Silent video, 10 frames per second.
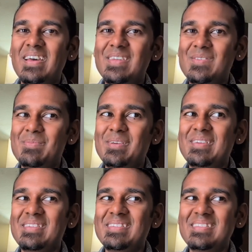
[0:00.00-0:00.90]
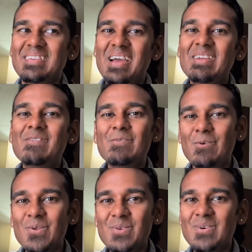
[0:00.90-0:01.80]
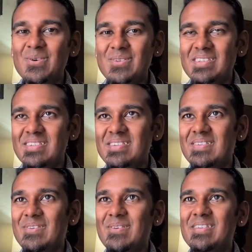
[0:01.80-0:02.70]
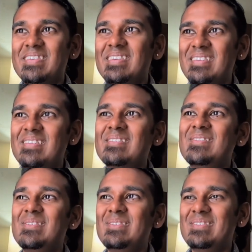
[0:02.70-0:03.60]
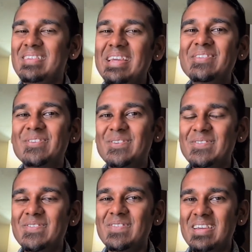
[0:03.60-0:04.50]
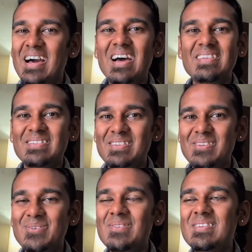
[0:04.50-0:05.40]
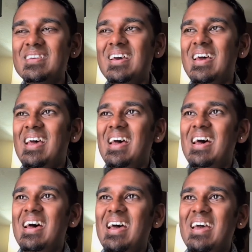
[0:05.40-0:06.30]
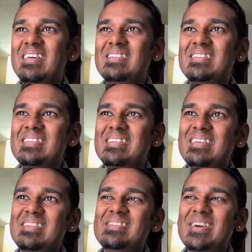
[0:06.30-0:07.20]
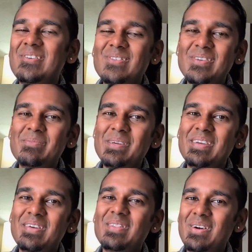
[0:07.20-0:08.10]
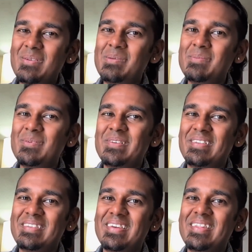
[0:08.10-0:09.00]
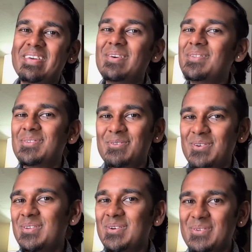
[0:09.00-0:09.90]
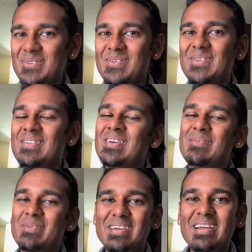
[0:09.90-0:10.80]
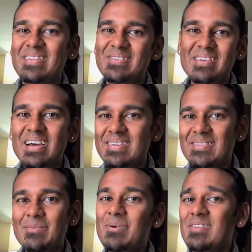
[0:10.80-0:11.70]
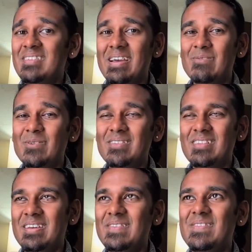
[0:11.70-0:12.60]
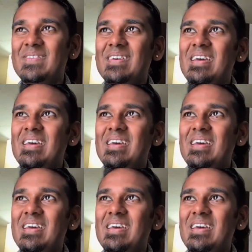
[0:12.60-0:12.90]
has been kind of a roller coaster or a cyclical nature of like highs and lows. And generally speaking, a lot of people can say they go through roller coasters all the time, right? There's high and low points to everyone's life.